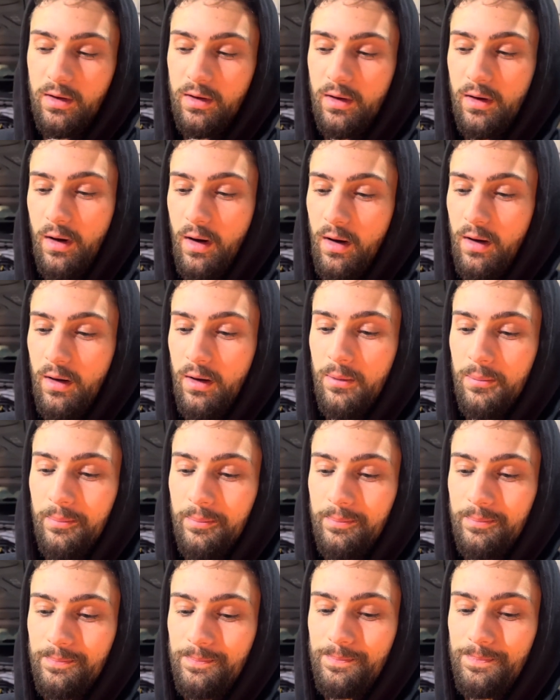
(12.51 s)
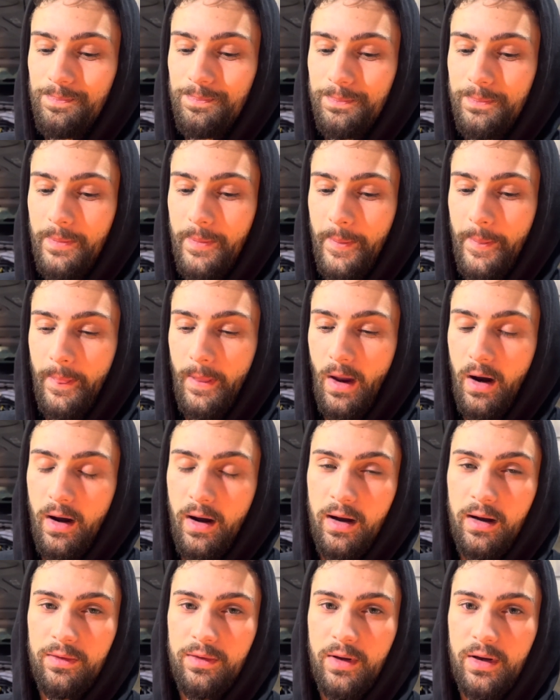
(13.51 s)
I
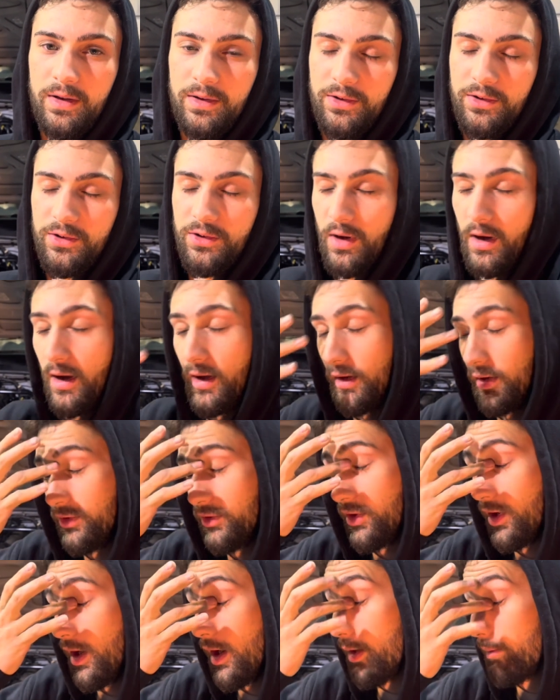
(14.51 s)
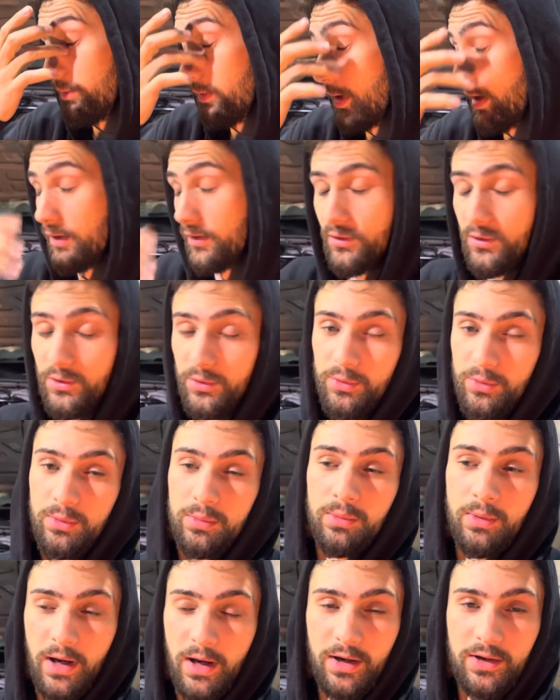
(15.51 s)
had a Saab
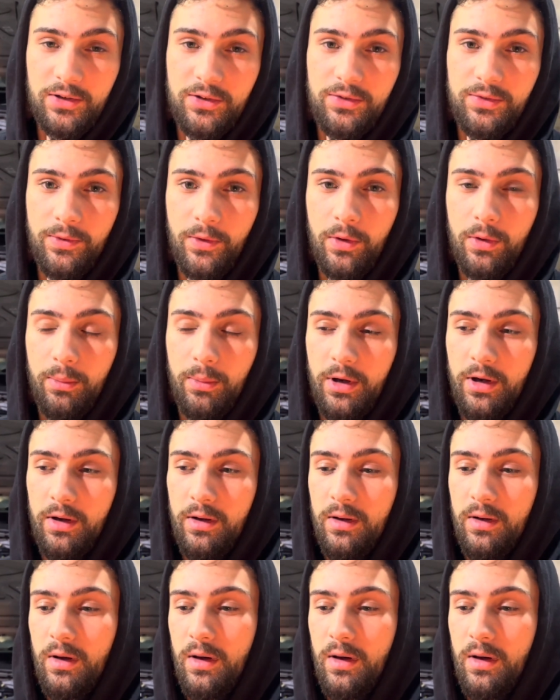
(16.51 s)
92X for a minute